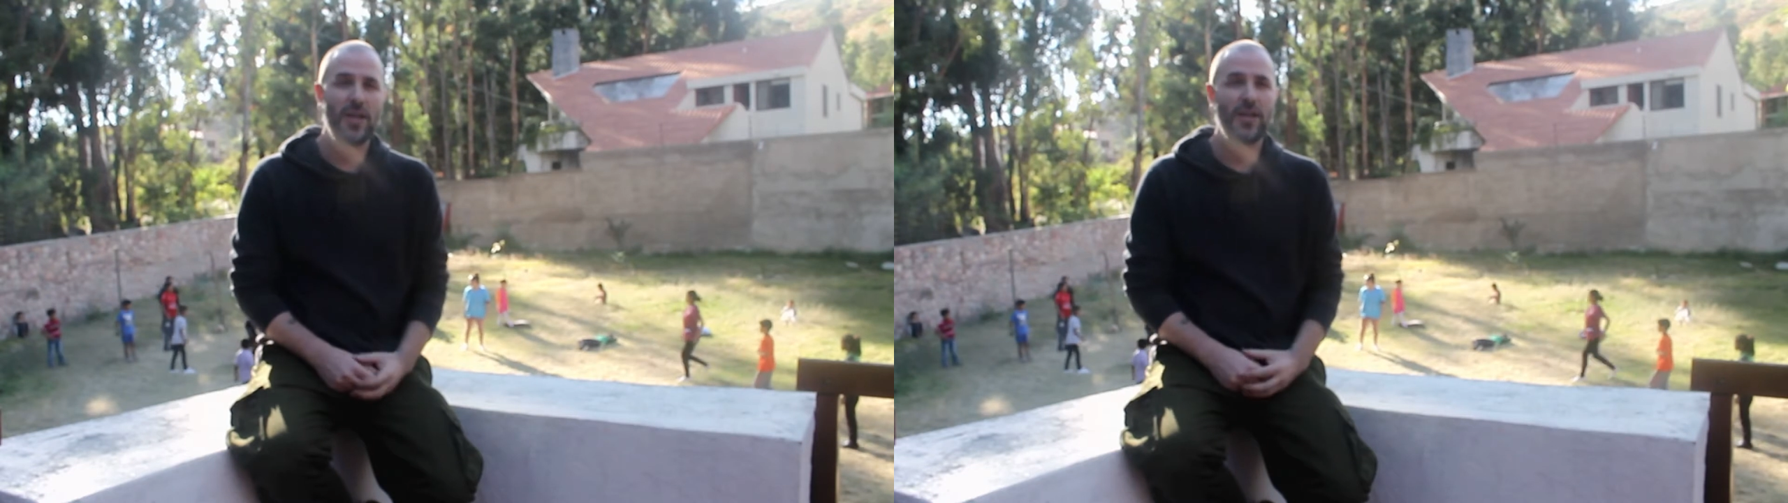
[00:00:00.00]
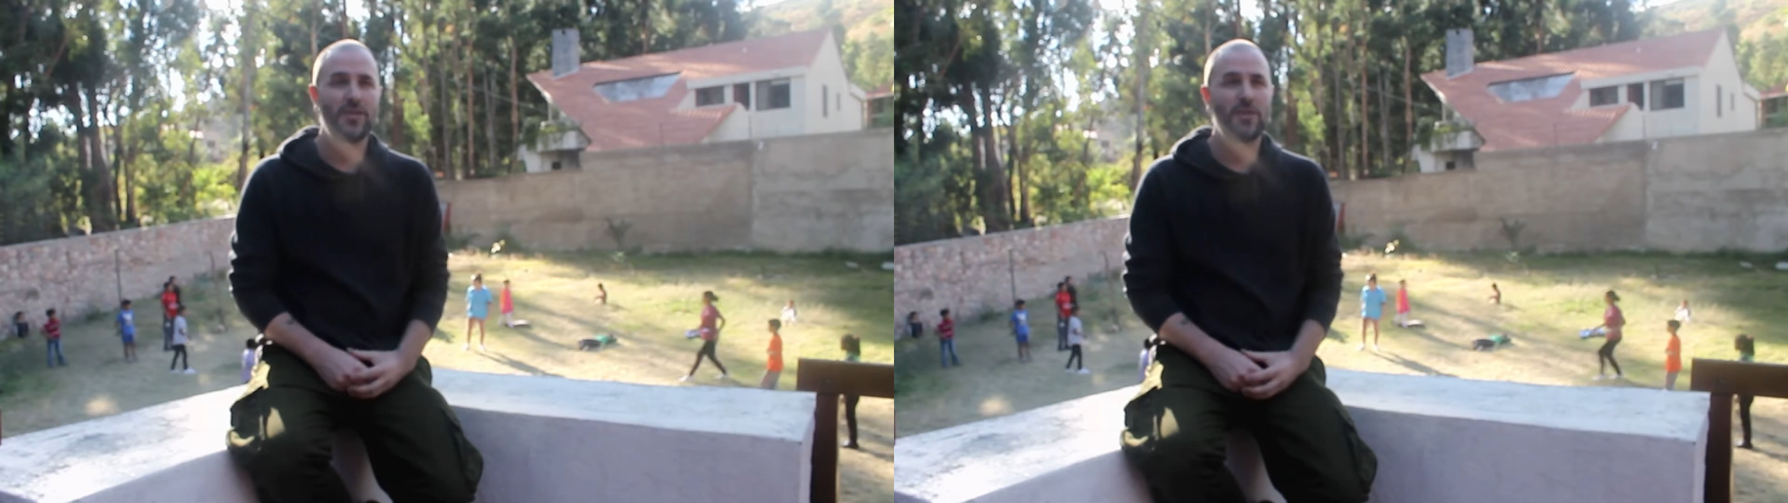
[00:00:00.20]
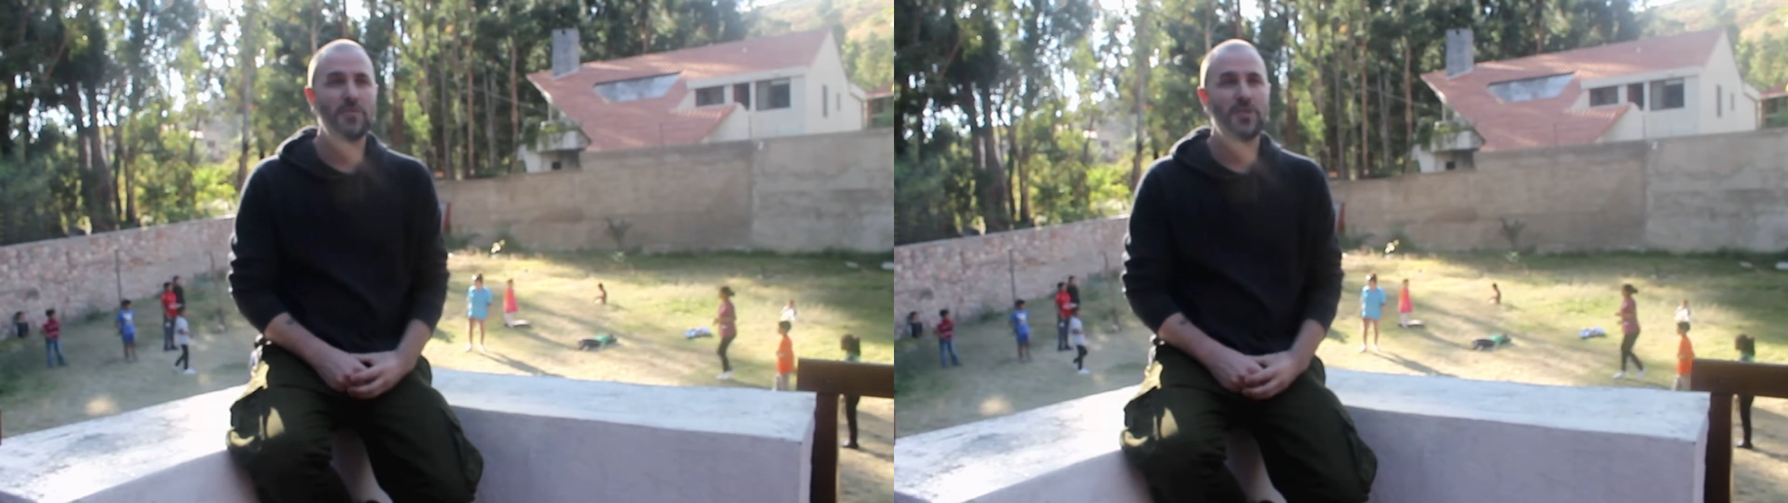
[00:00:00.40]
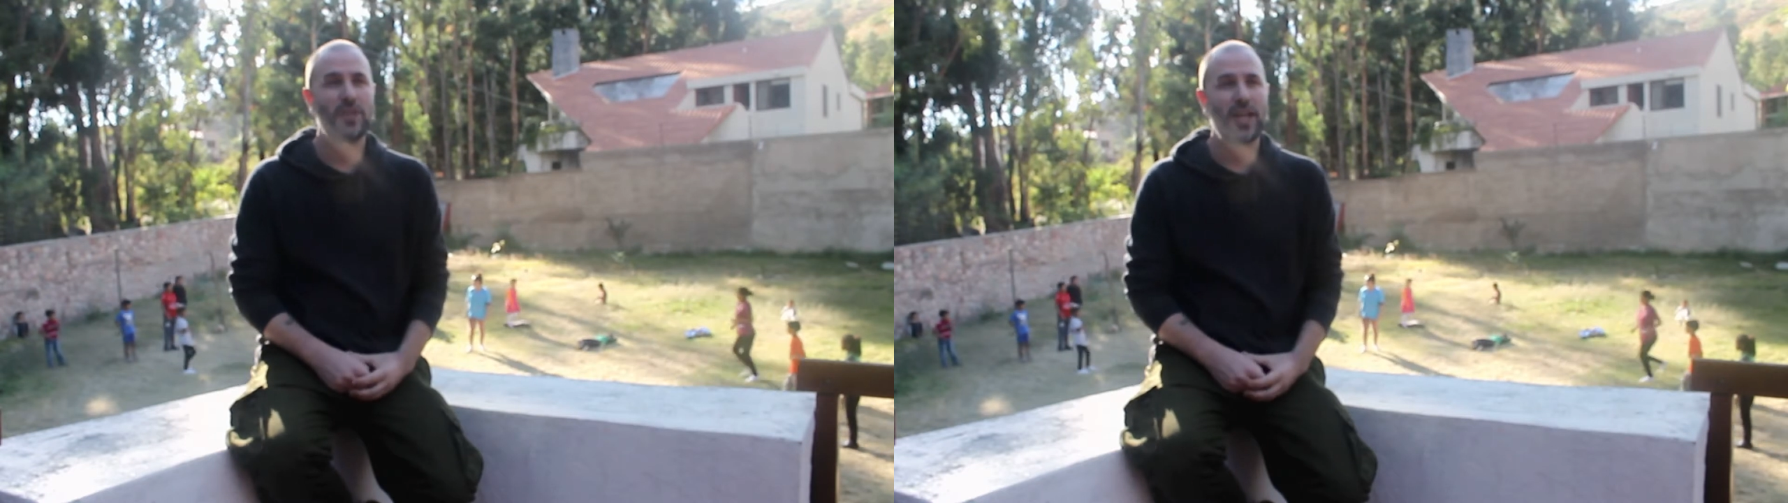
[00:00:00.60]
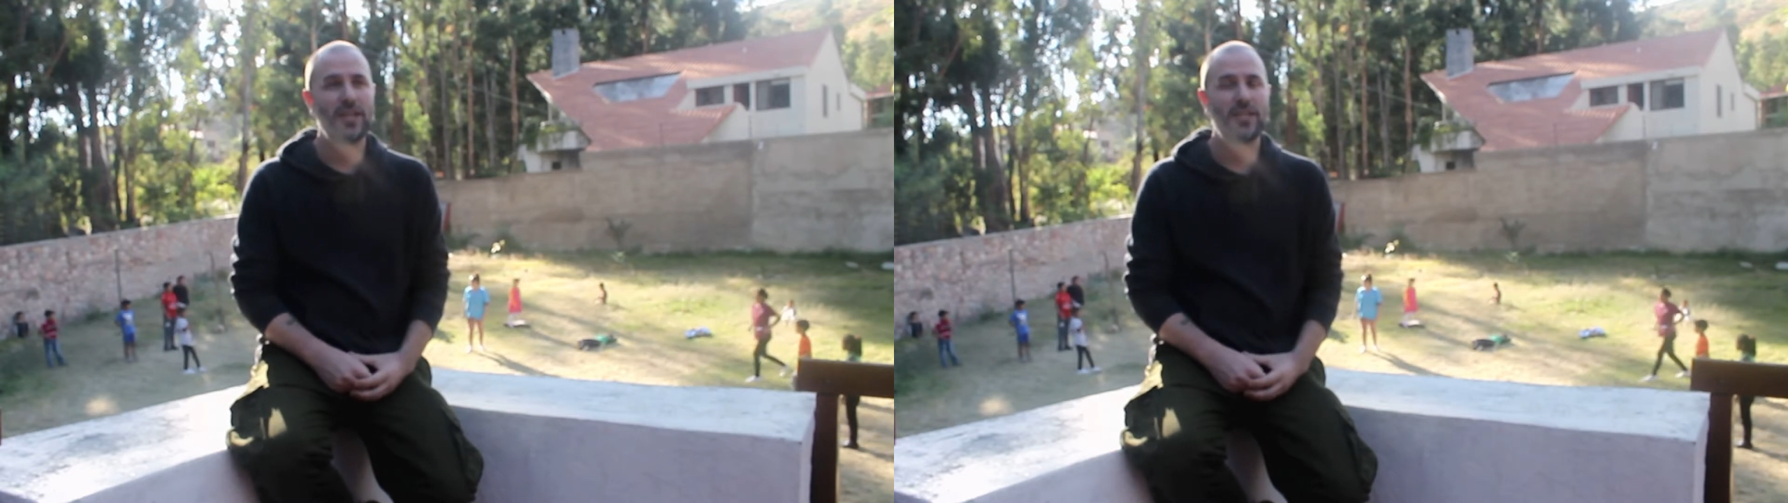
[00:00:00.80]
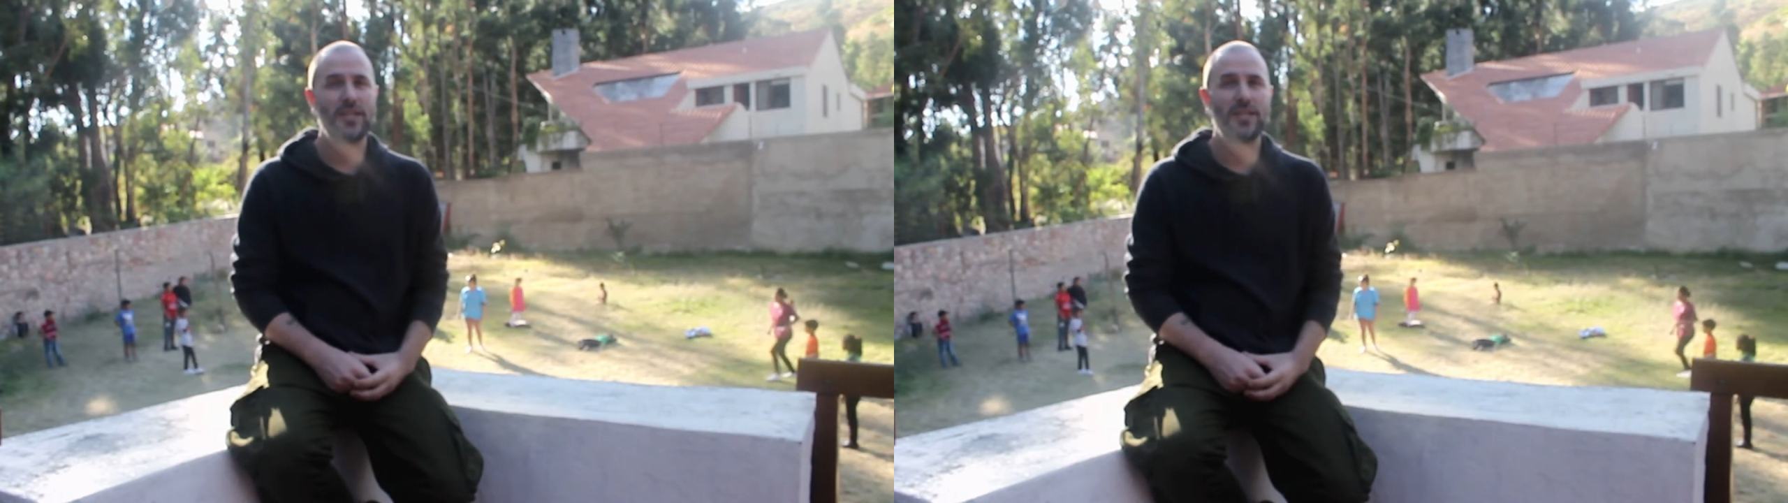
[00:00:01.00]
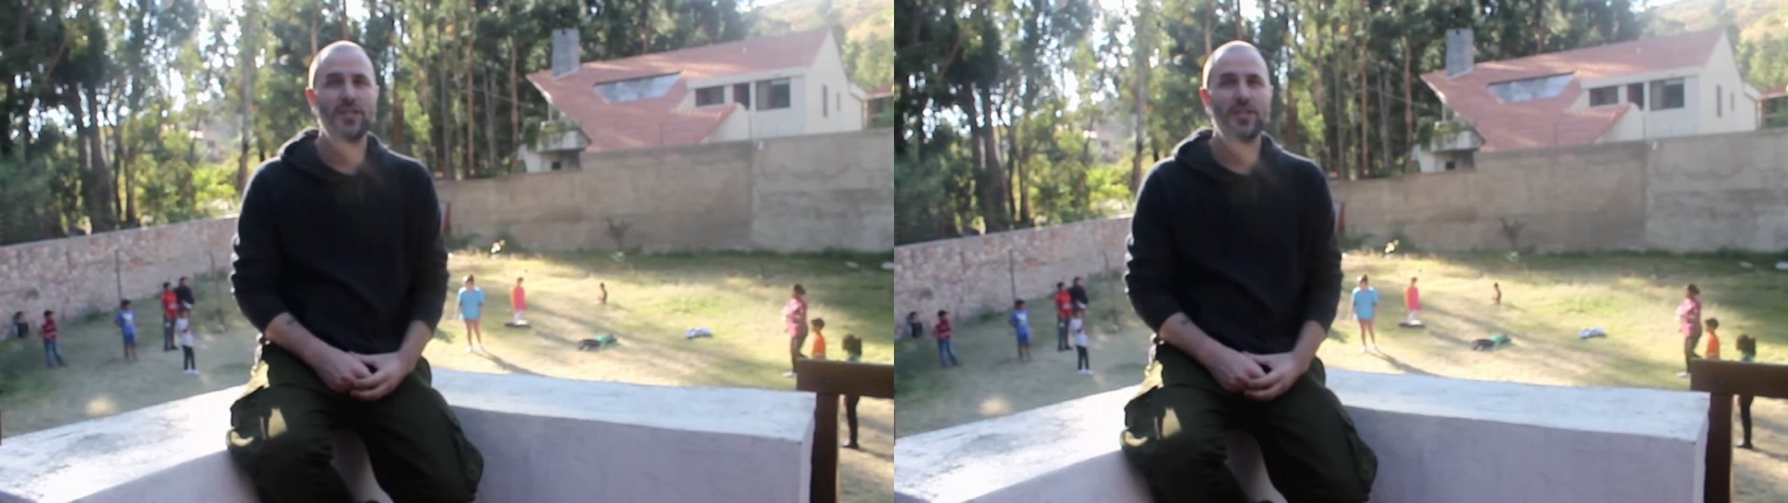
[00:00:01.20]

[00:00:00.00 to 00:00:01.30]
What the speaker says: in terms of cases.